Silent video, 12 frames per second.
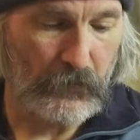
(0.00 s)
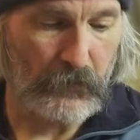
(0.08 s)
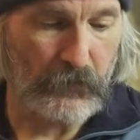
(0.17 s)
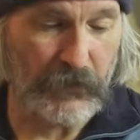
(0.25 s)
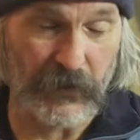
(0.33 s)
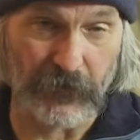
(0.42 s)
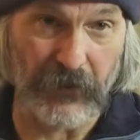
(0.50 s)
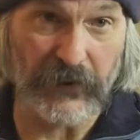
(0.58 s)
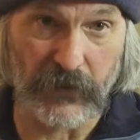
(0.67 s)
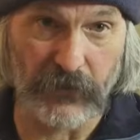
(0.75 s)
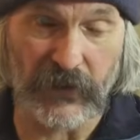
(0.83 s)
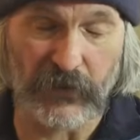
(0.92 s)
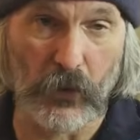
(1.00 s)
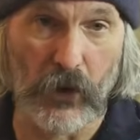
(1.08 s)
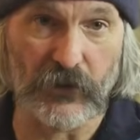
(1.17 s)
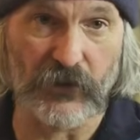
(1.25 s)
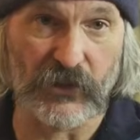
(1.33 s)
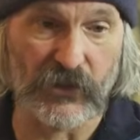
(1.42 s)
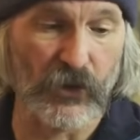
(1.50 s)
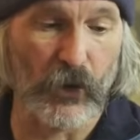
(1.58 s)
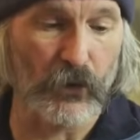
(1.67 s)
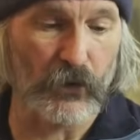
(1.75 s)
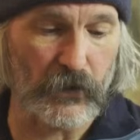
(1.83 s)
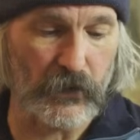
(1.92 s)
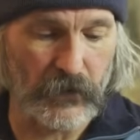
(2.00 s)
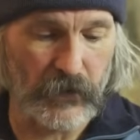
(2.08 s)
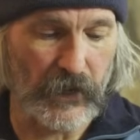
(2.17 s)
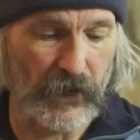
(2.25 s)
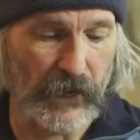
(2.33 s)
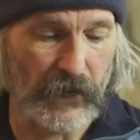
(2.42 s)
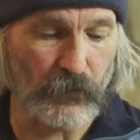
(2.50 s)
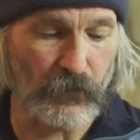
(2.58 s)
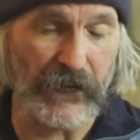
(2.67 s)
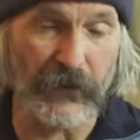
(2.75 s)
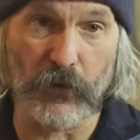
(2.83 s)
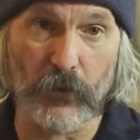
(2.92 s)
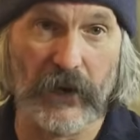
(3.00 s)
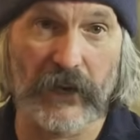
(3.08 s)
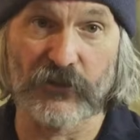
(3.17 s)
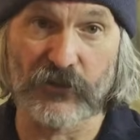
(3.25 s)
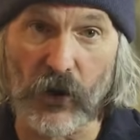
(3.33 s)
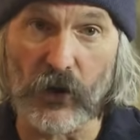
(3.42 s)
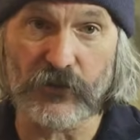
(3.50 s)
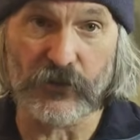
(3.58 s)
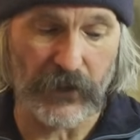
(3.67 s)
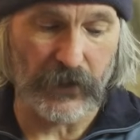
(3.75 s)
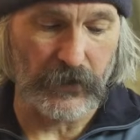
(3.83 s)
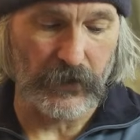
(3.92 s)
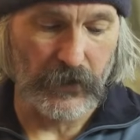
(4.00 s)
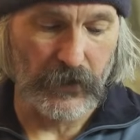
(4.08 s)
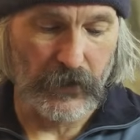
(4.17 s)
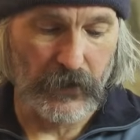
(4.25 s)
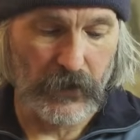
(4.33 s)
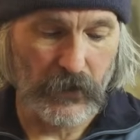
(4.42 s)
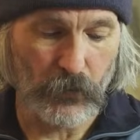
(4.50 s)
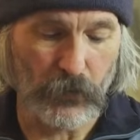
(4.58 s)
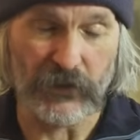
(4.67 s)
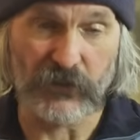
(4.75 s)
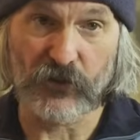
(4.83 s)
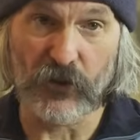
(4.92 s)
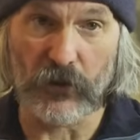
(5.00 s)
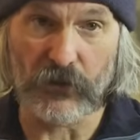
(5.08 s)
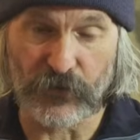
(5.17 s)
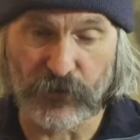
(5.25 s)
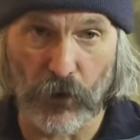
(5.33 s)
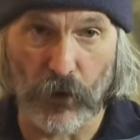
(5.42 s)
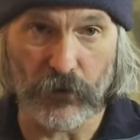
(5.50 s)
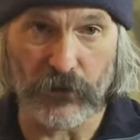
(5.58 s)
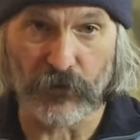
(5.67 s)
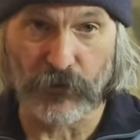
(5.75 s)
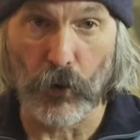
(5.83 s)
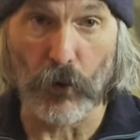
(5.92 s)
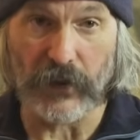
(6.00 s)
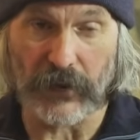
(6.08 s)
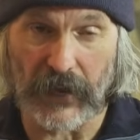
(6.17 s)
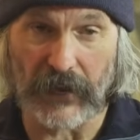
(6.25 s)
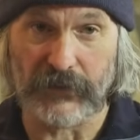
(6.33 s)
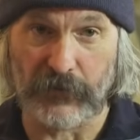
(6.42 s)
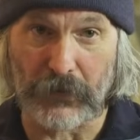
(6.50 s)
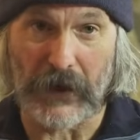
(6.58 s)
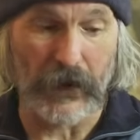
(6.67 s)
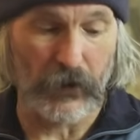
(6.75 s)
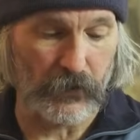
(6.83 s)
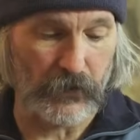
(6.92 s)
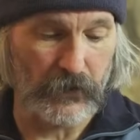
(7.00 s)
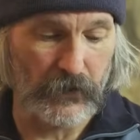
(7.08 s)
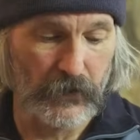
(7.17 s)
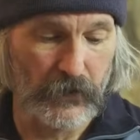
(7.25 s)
But the face of this watch is solar. And even when I charge it, when it's charged full, it's 40 days of power.